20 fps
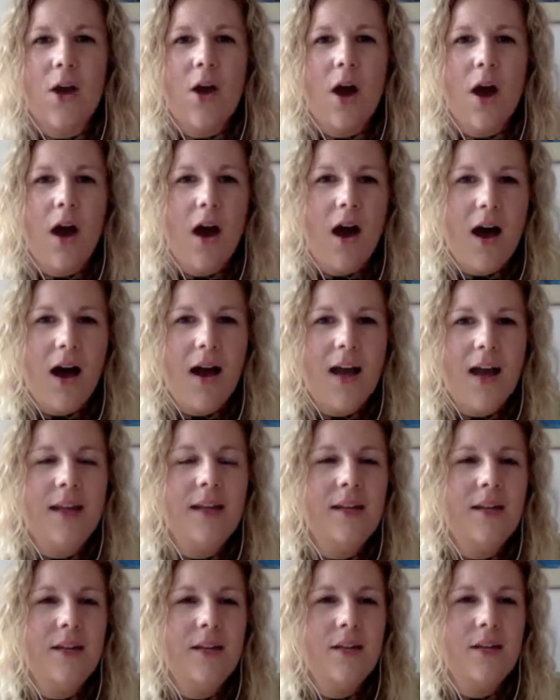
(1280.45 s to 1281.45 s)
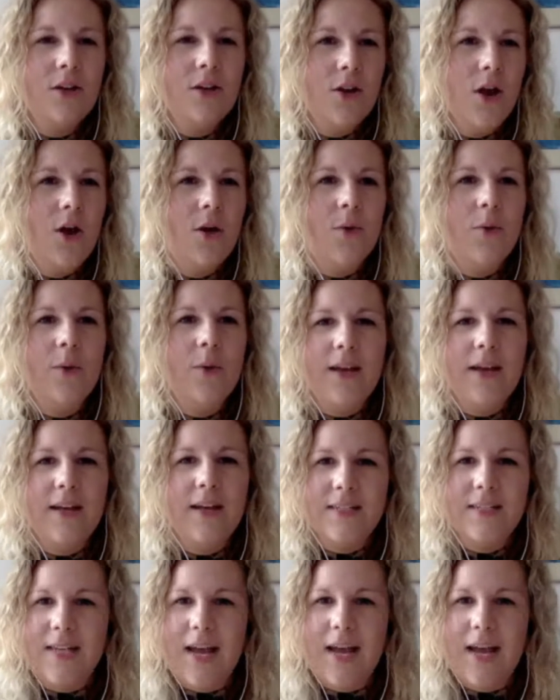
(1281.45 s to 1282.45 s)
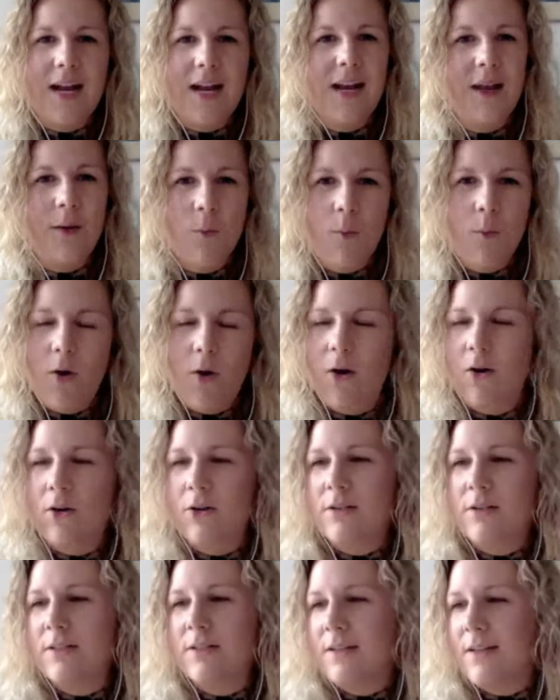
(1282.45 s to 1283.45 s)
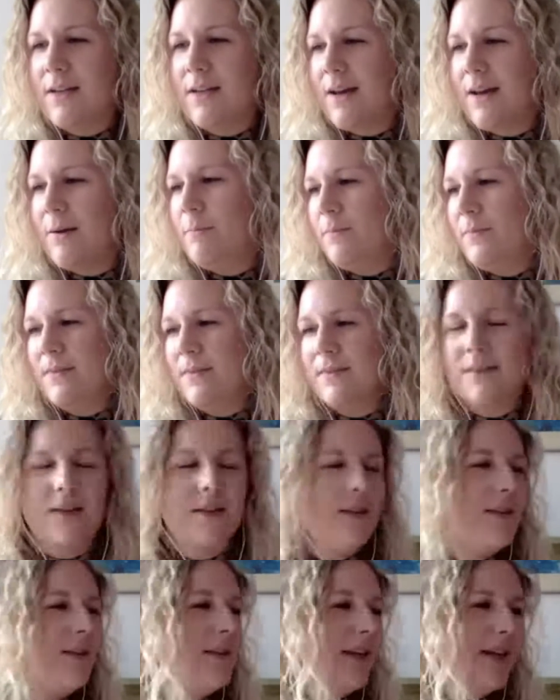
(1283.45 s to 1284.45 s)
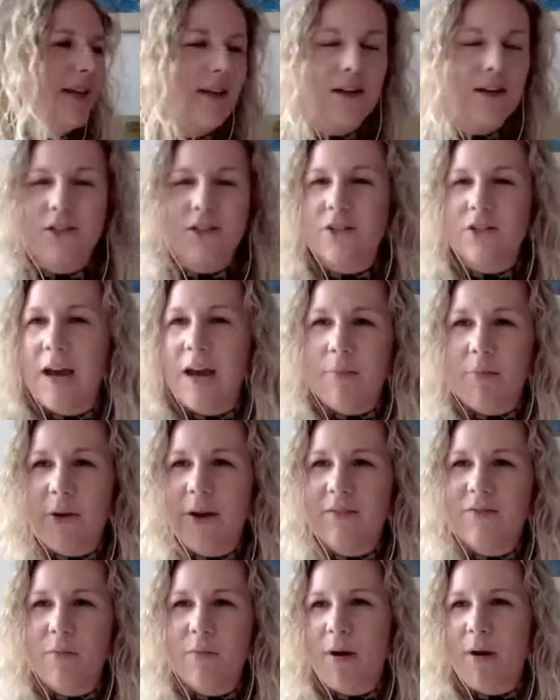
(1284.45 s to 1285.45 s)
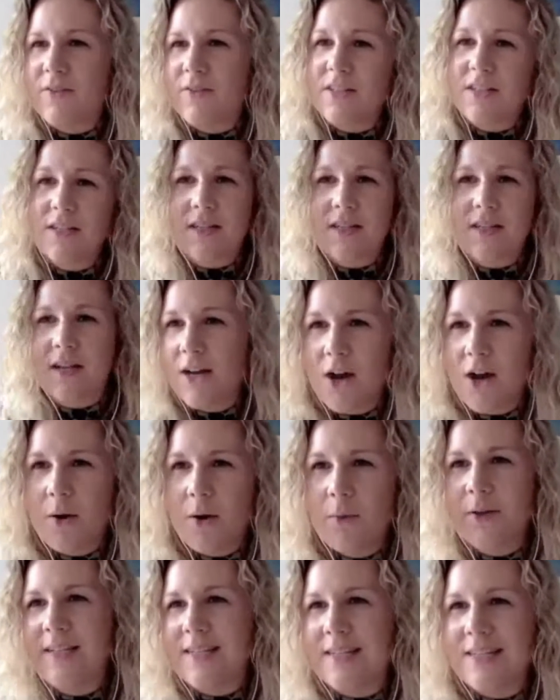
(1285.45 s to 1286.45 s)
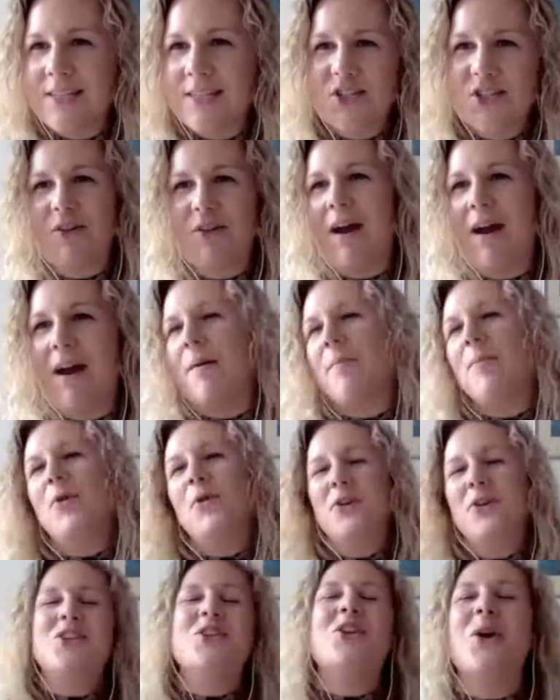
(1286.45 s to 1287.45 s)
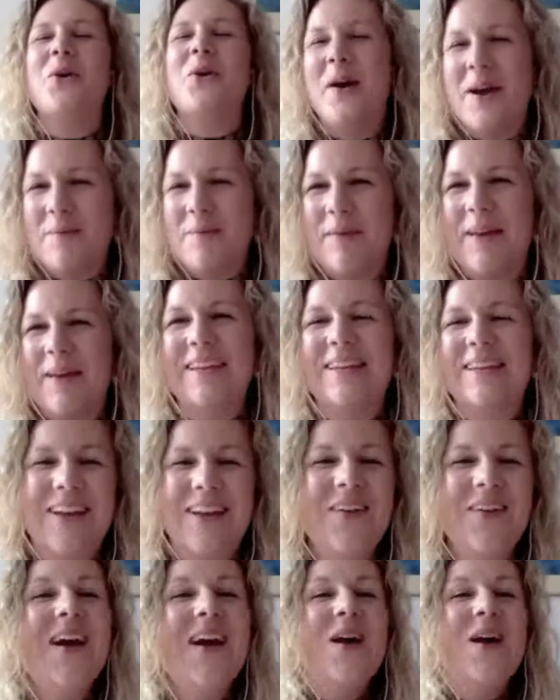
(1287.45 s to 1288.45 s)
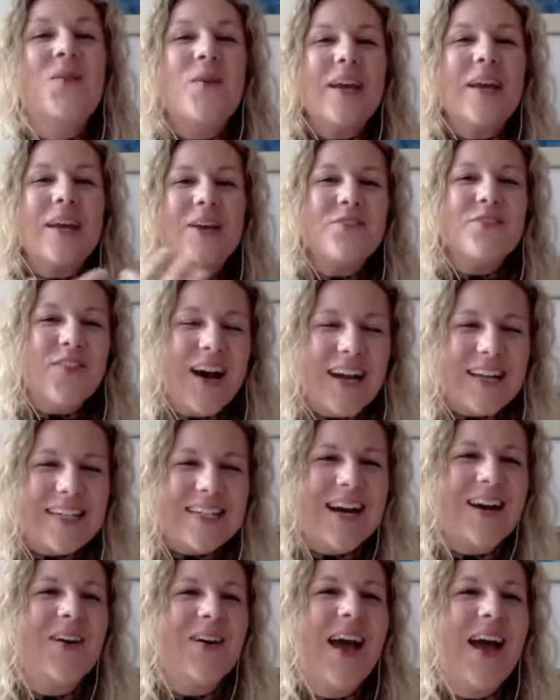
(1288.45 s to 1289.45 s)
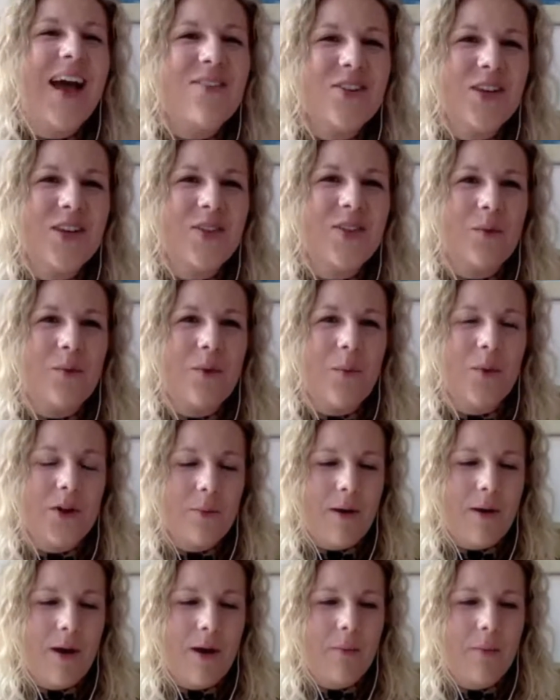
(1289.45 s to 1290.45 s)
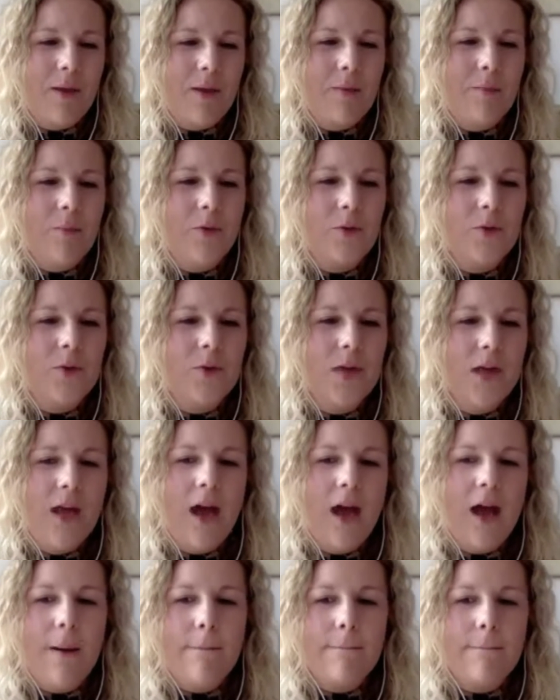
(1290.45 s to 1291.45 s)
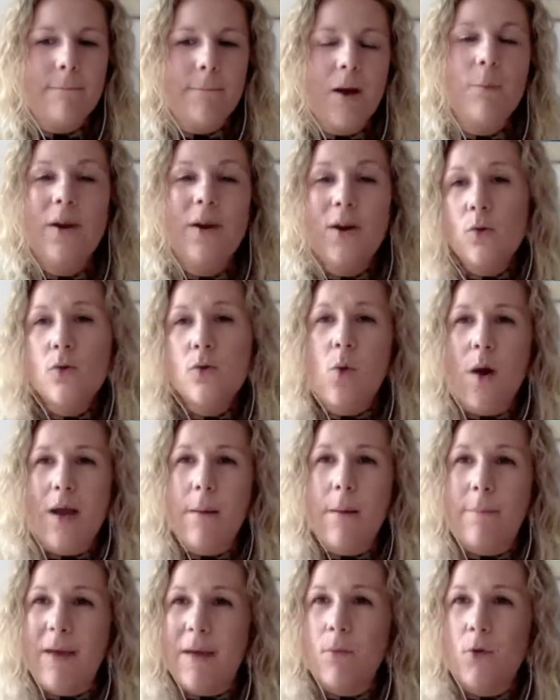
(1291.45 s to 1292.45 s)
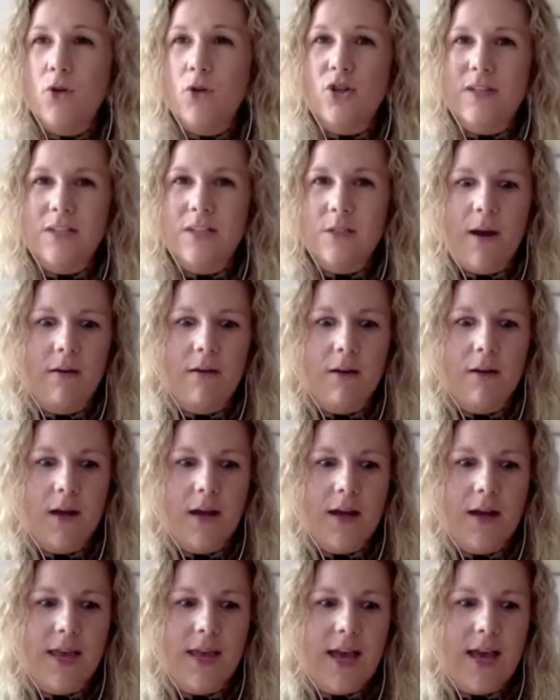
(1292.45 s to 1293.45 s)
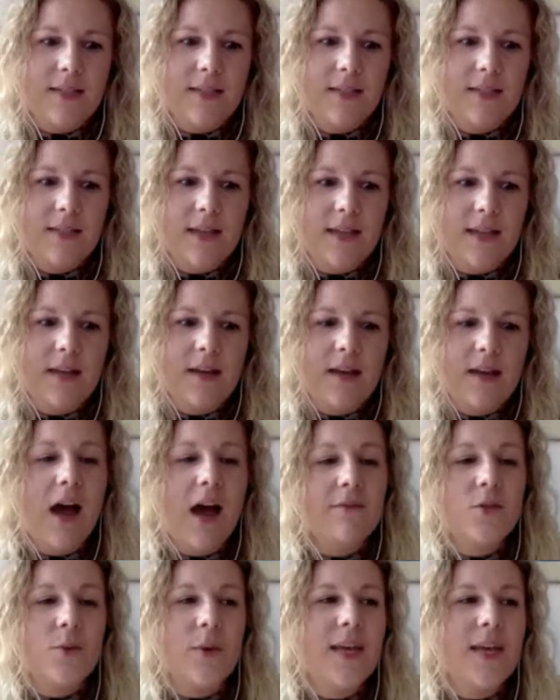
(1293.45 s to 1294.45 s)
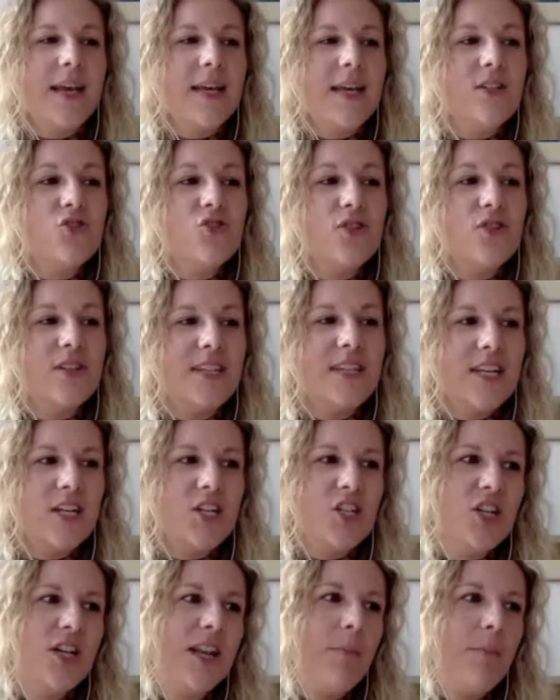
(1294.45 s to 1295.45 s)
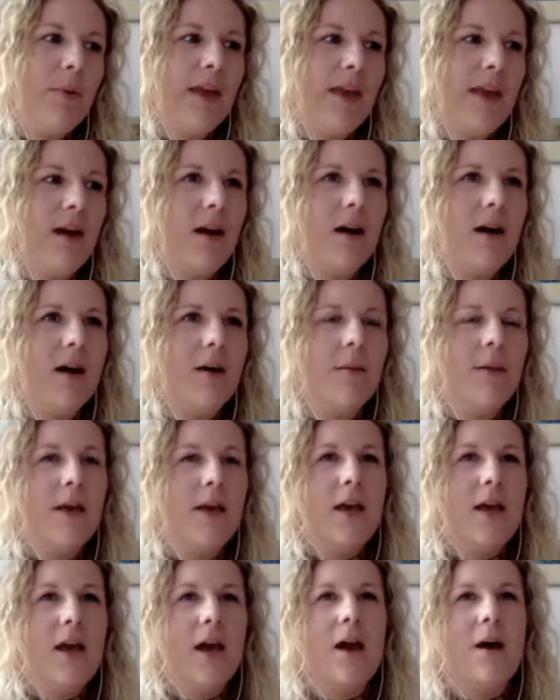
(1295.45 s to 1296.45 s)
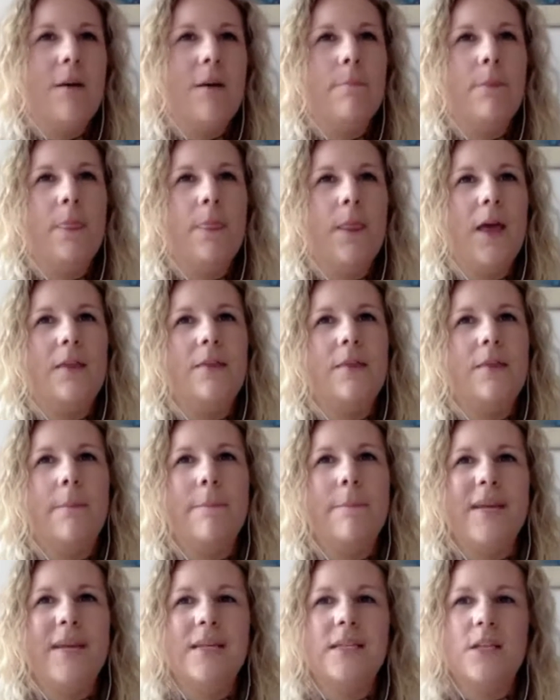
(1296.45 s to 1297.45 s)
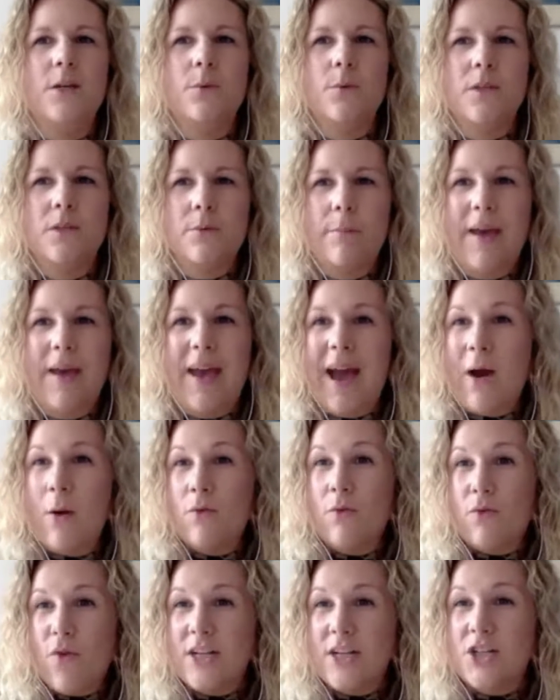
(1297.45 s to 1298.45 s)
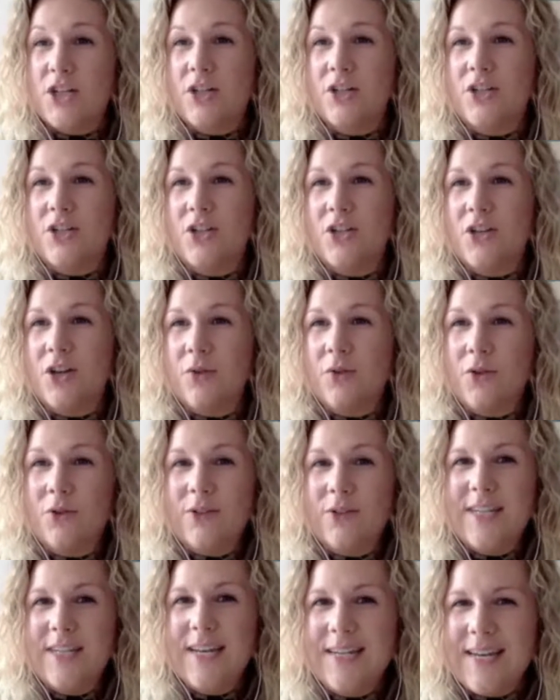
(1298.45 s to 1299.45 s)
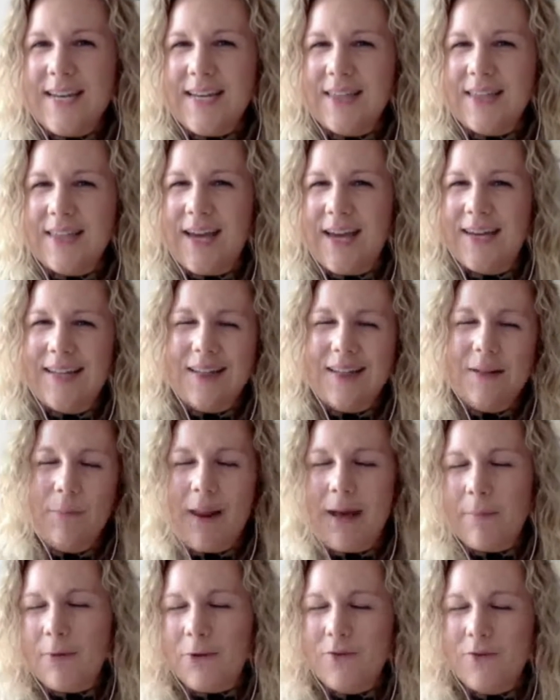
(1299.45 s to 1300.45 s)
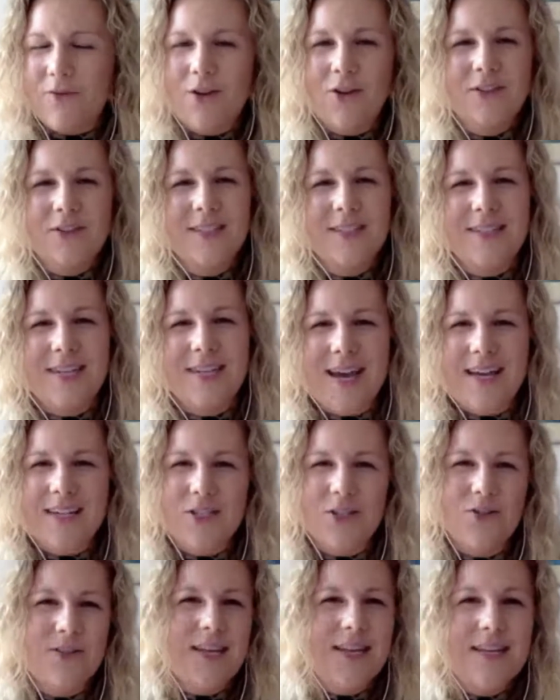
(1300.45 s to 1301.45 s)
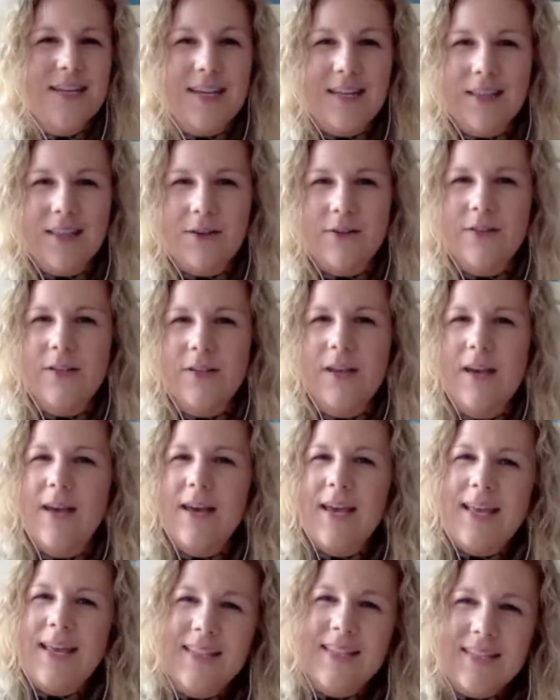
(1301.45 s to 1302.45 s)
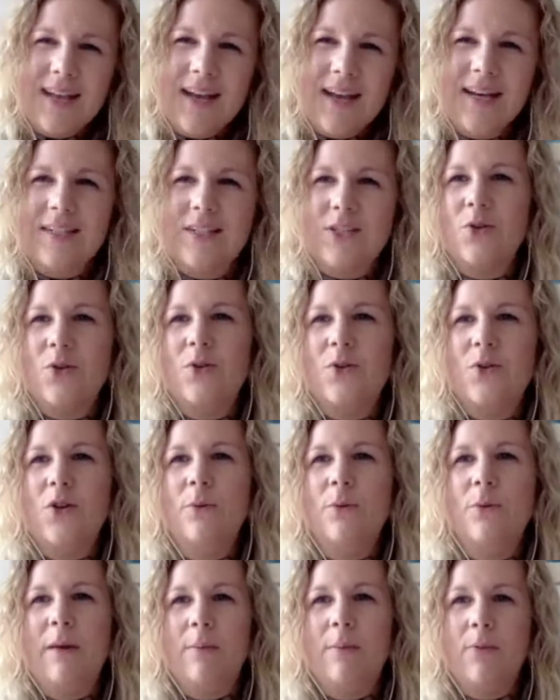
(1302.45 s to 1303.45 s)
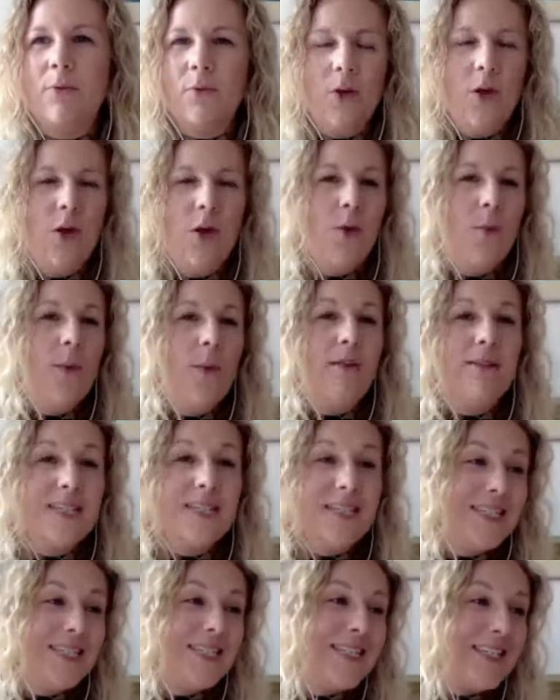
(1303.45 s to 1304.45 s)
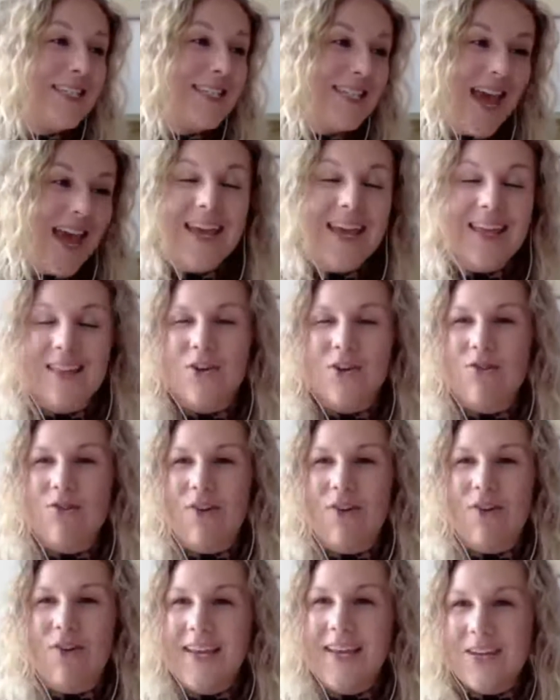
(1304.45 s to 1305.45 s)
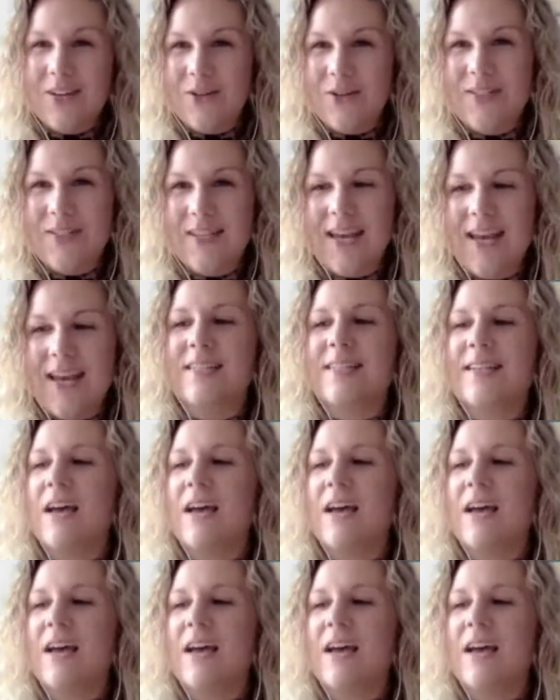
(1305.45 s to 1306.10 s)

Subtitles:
I know exactly what Leonardo DiCaprio had for breakfast because I can go on his Instagram, or you know what I mean, you know, yeah. We can find out everything that we want about people, and we're all quite a bit more transparent, I guess, in our lives. So I guess traditionally PR and the media was a bit out of reach, because, you know, you did need that little black book of contacts, you did need those insiders who knew people. Whereas today, the great news is